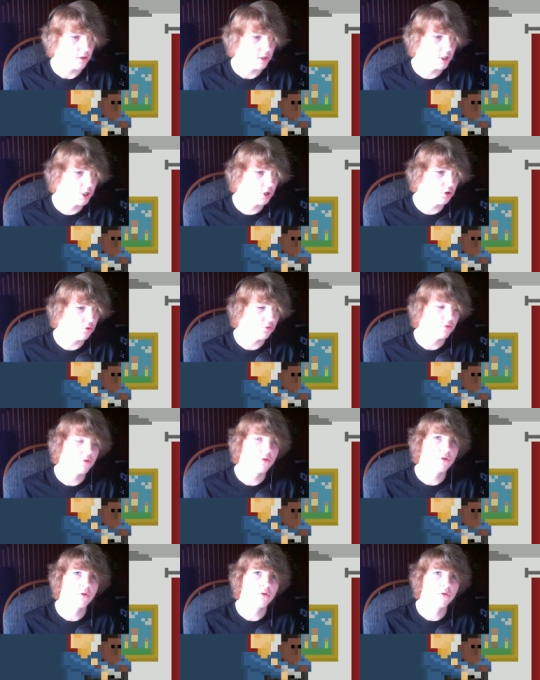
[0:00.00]
You
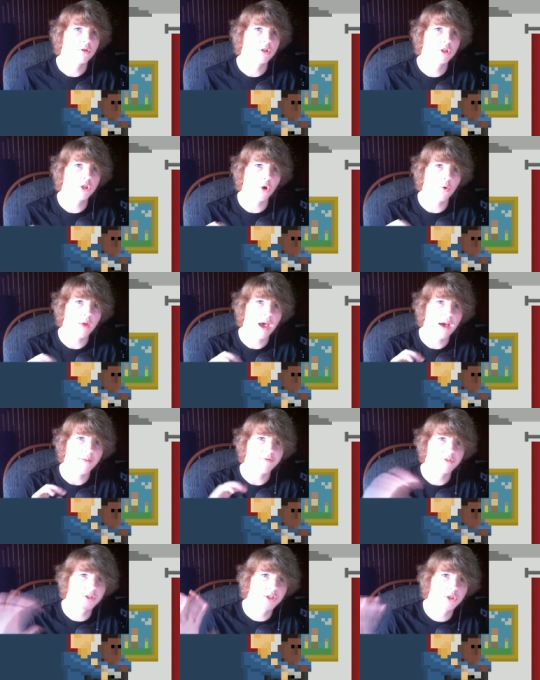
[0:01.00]
don't
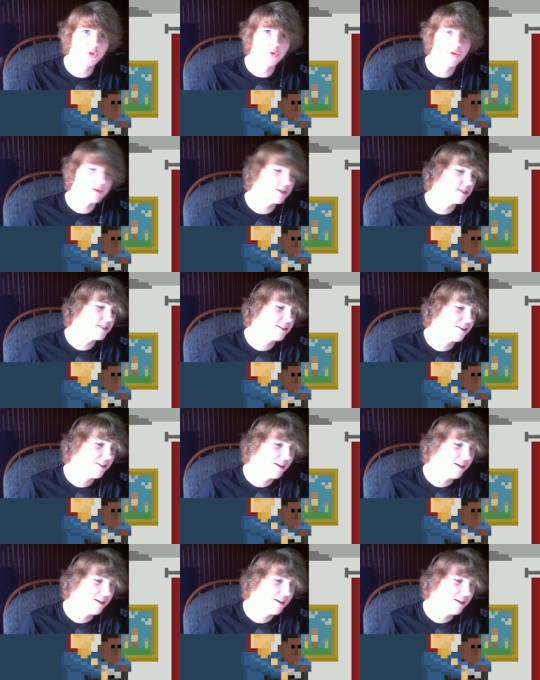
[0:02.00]
have to do this.